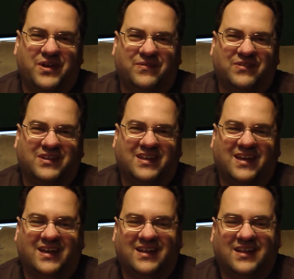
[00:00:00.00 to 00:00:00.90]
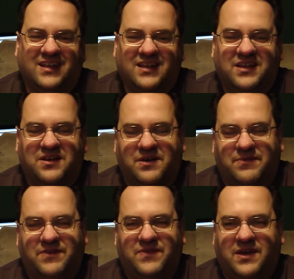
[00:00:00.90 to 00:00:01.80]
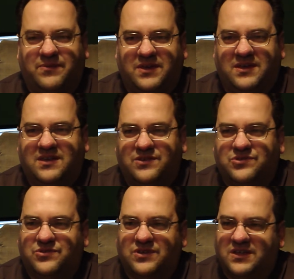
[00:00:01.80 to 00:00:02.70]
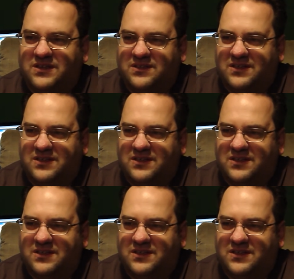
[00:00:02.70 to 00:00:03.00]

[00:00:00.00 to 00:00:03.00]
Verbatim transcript: way of looking at it. Uh, my family history